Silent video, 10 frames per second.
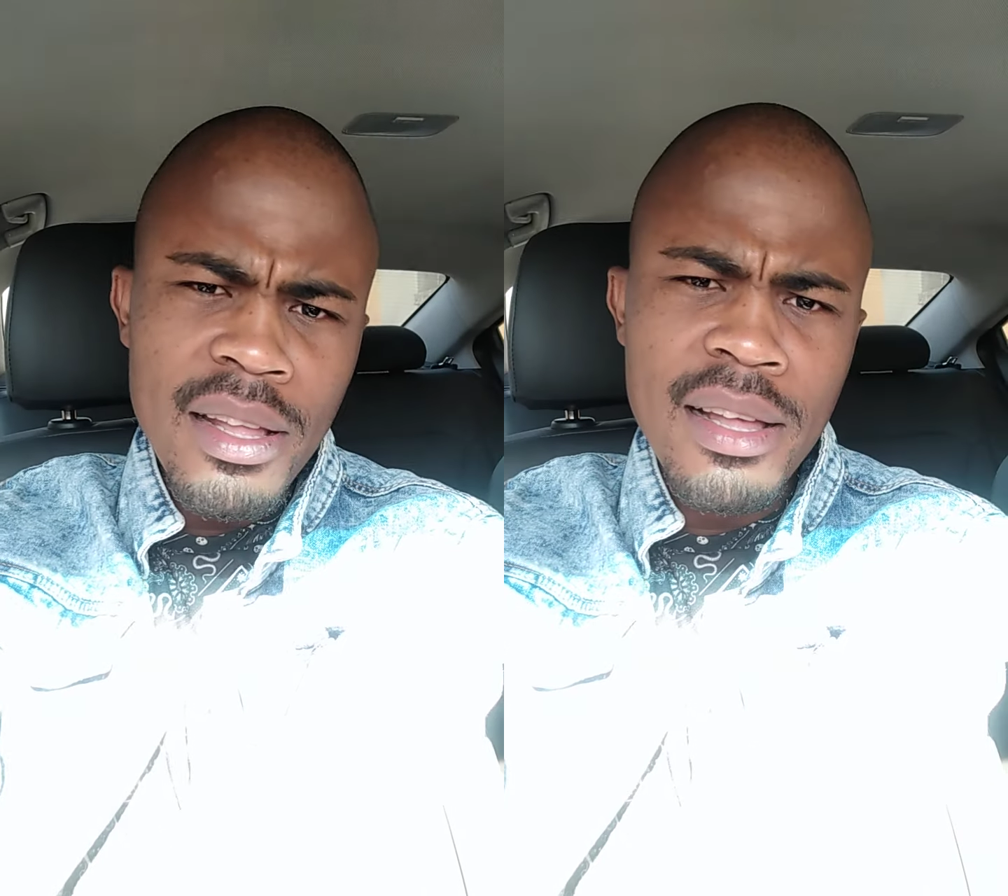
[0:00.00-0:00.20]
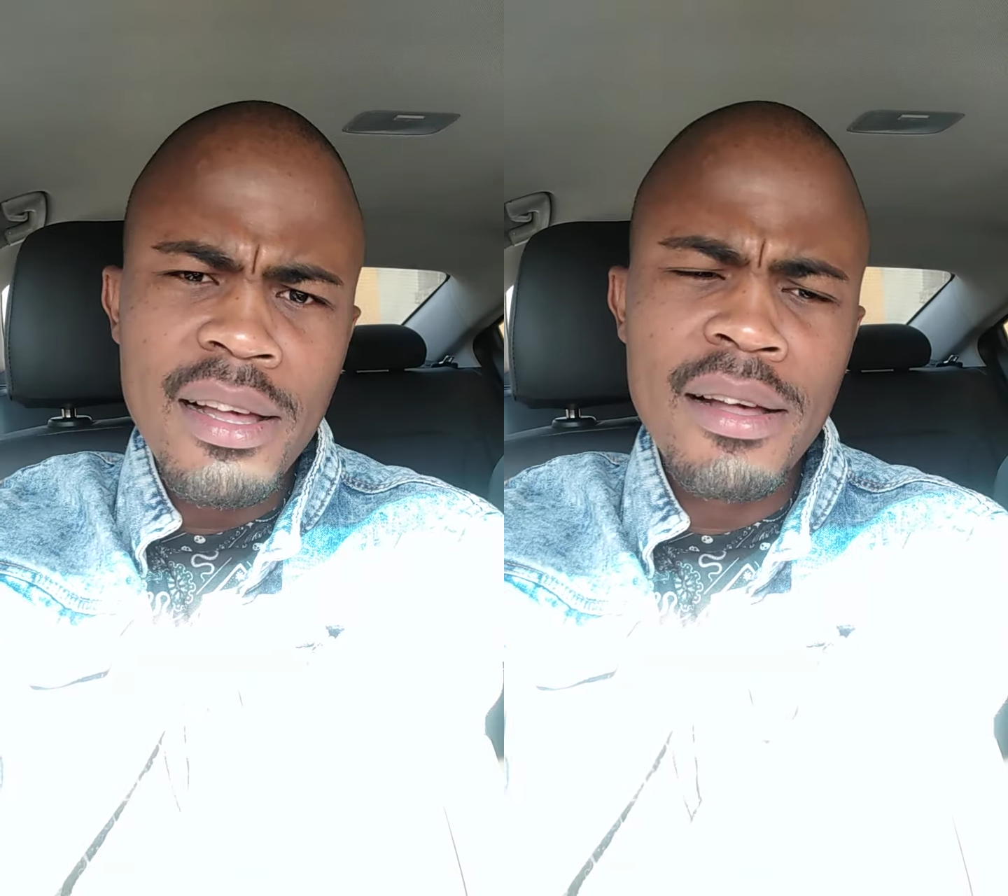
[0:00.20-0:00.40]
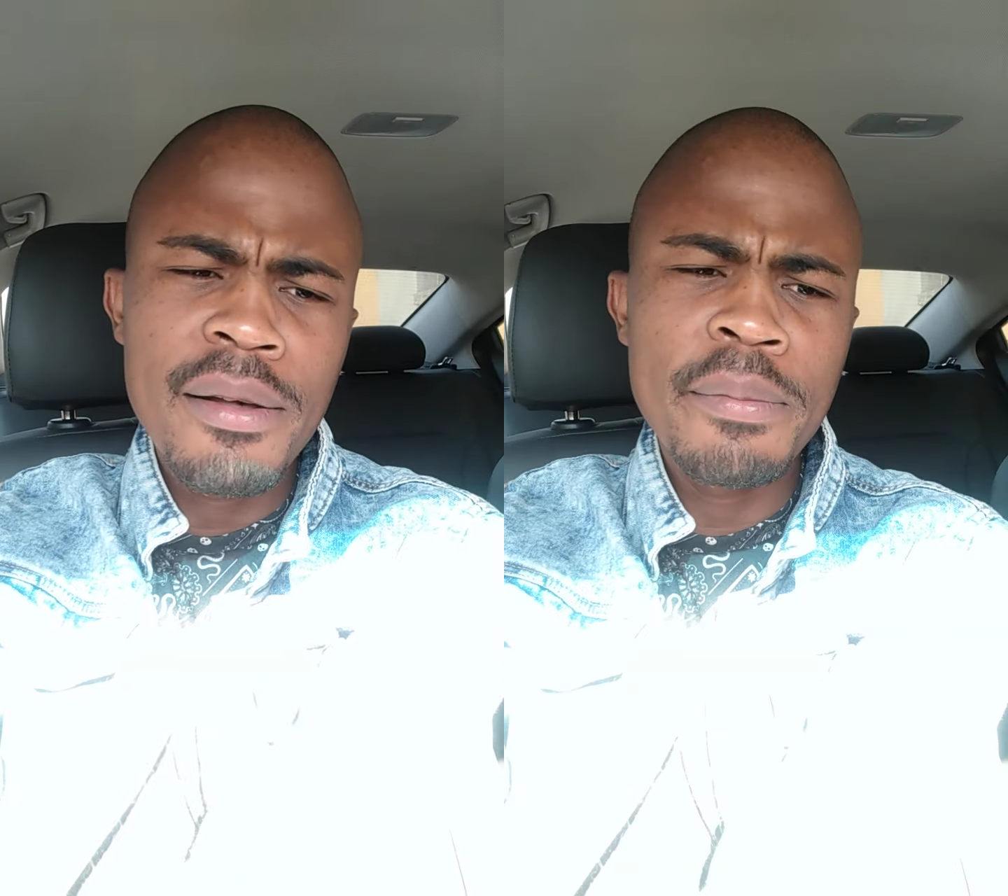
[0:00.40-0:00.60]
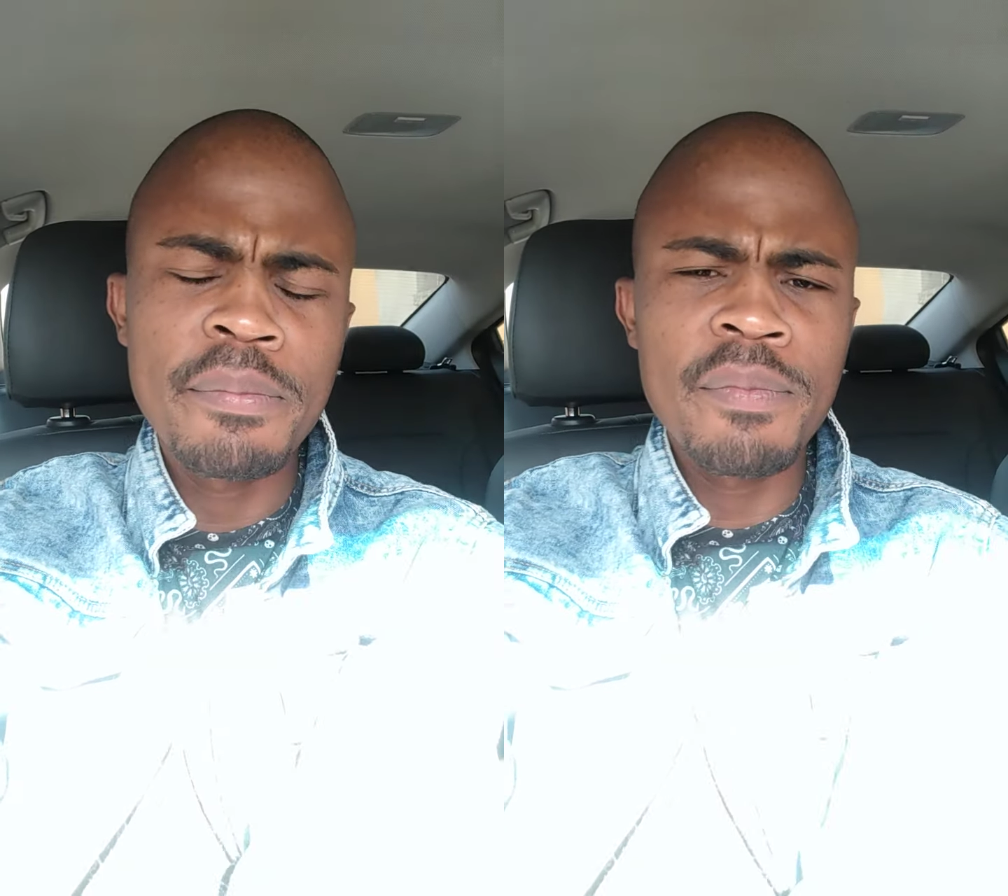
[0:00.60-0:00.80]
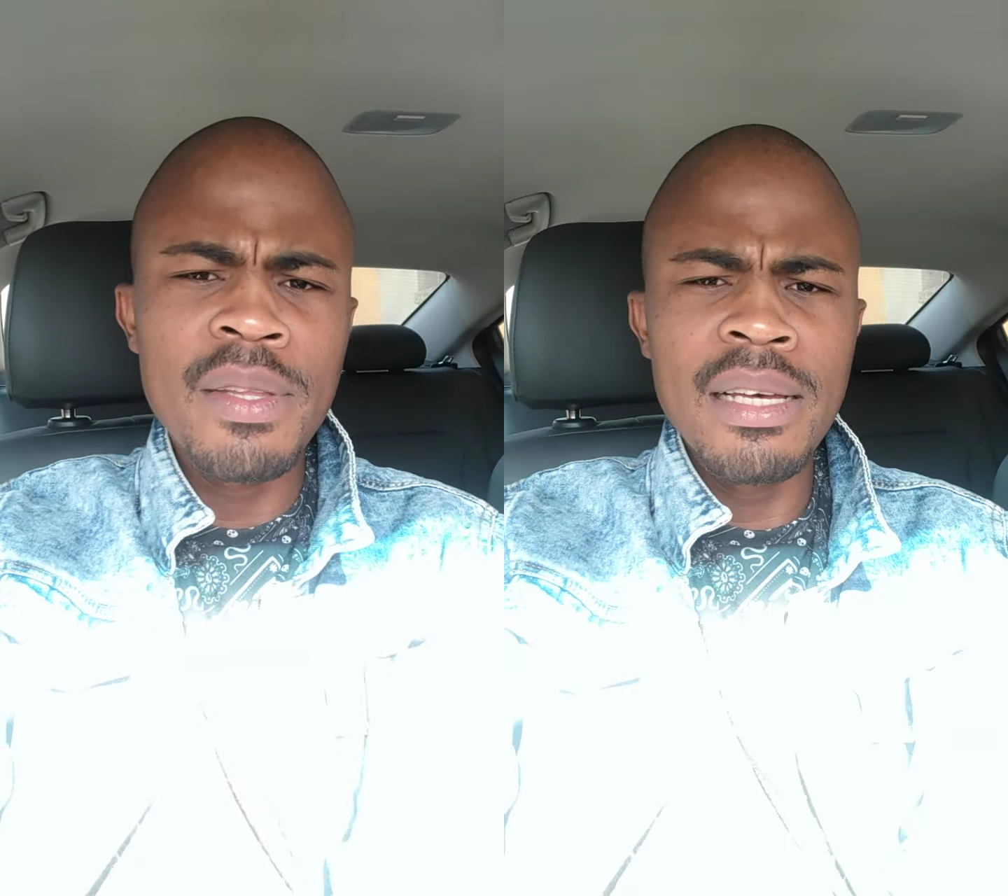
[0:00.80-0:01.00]
um,
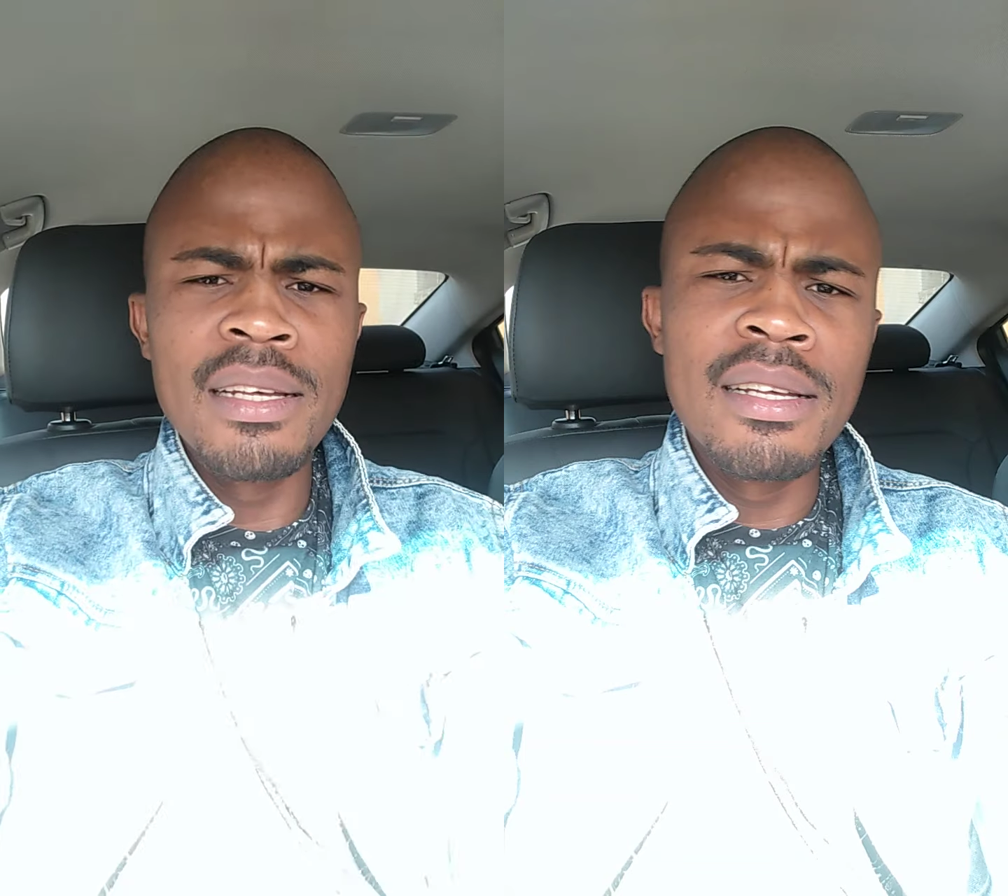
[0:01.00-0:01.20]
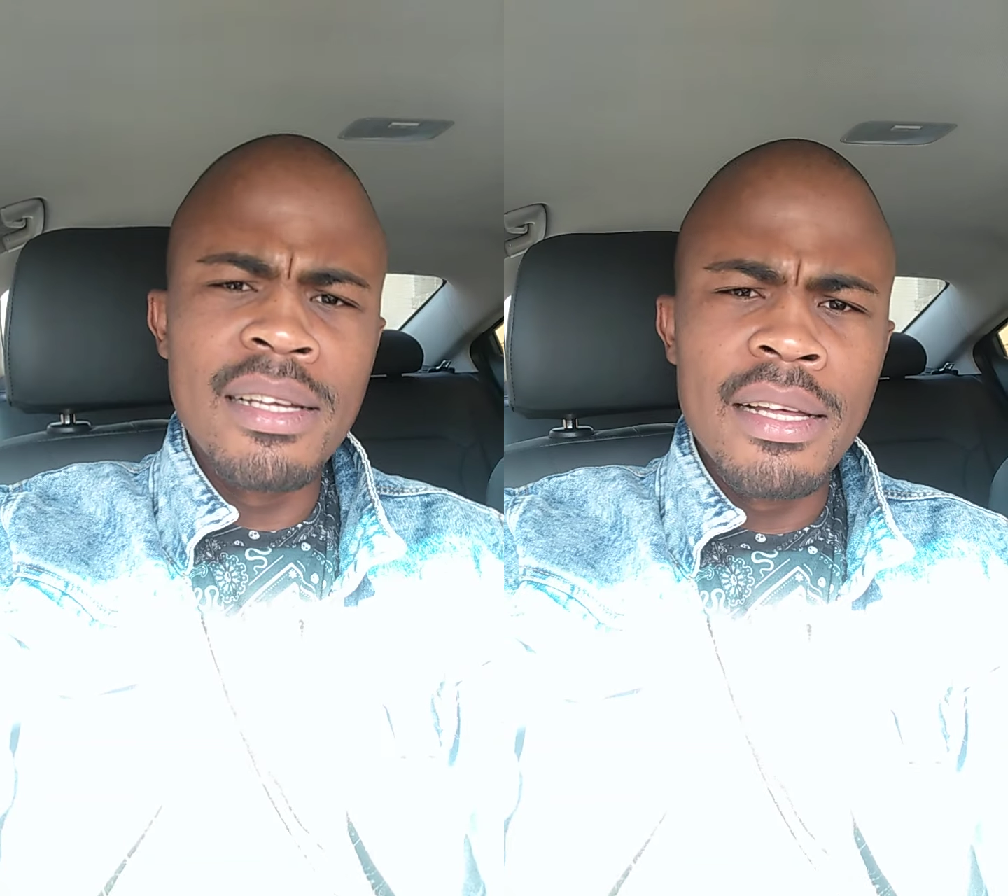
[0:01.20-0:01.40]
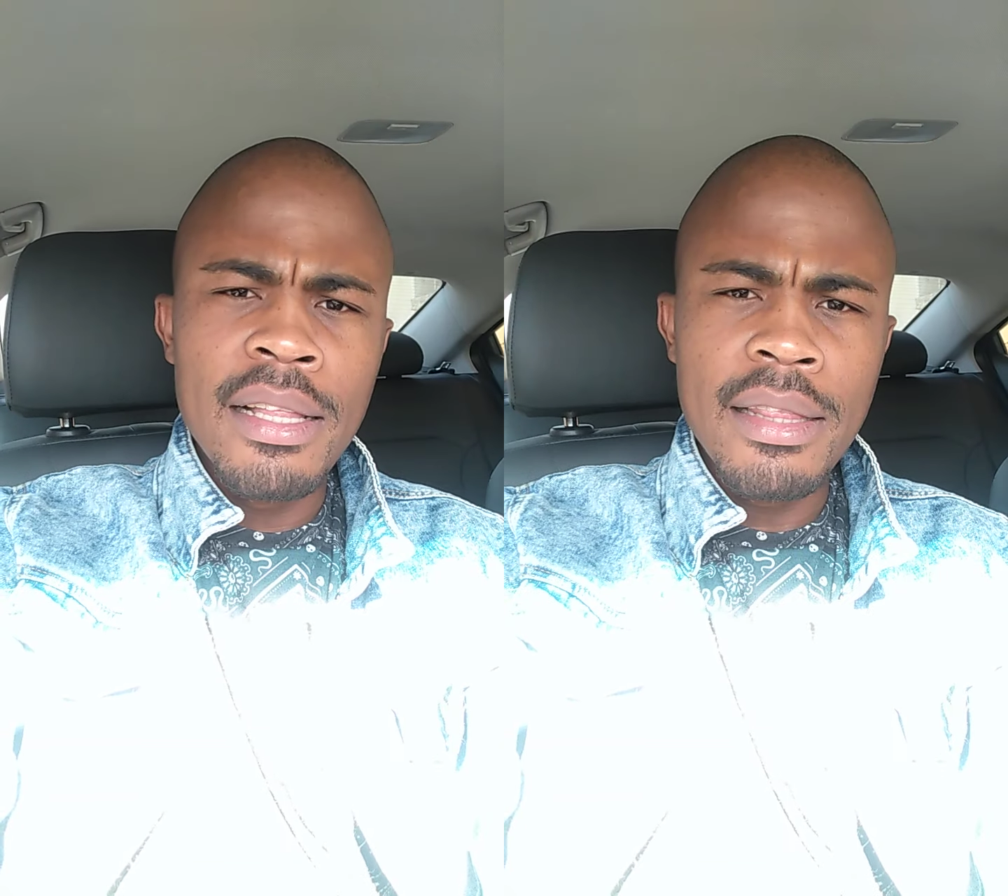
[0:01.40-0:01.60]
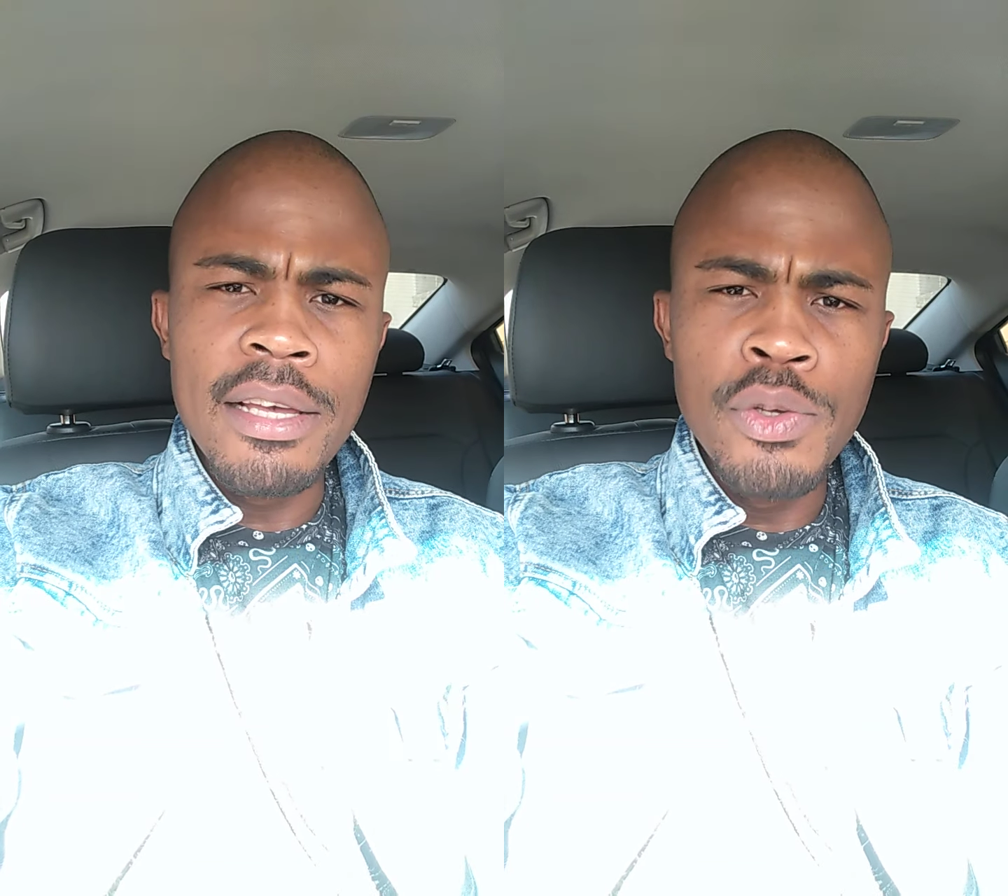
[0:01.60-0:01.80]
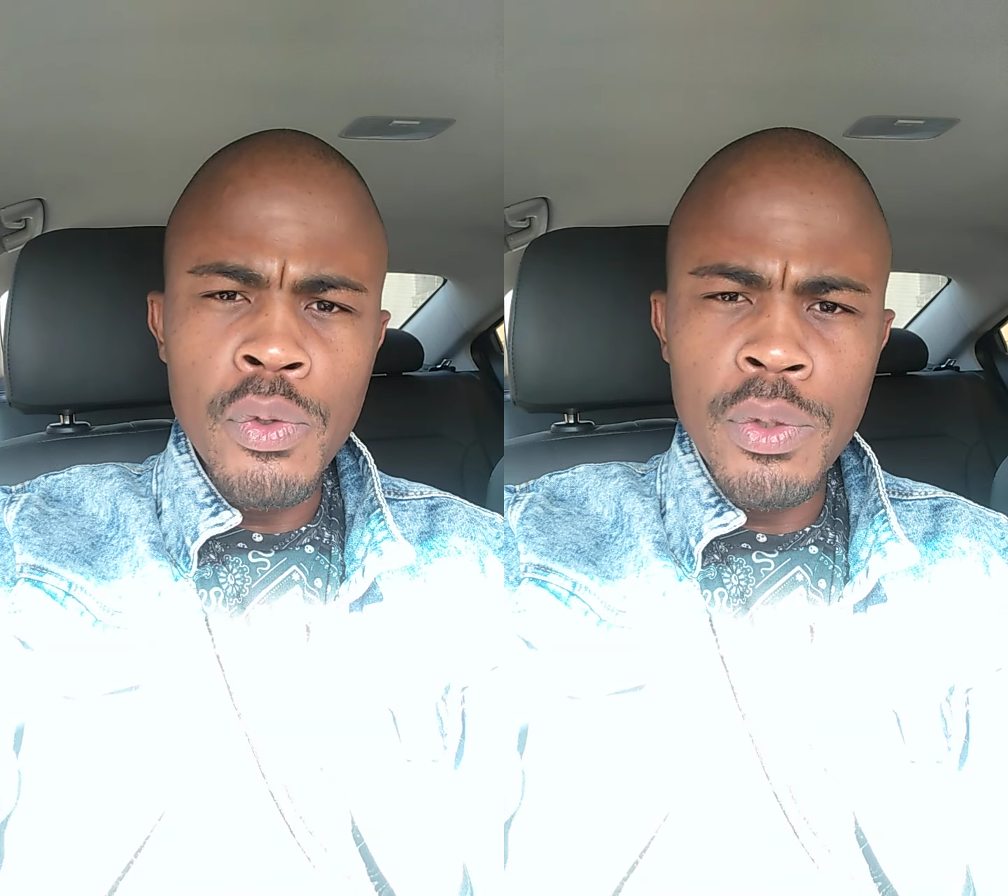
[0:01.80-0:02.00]

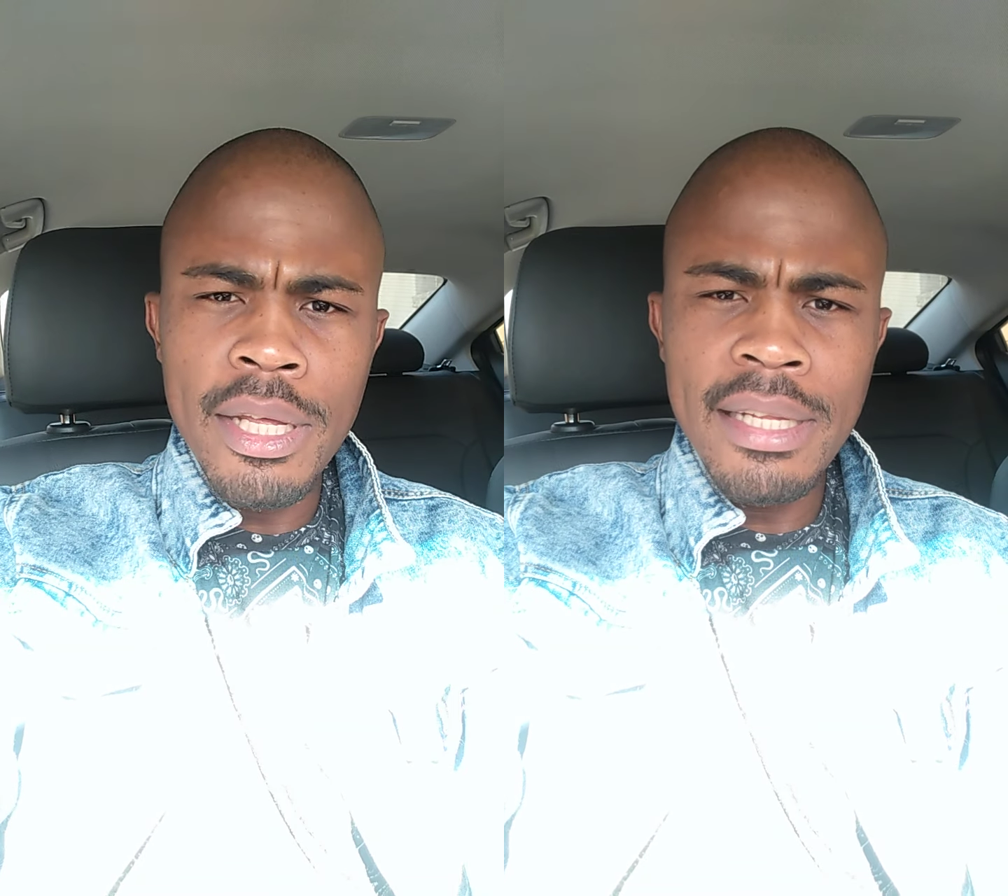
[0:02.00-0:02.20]
the you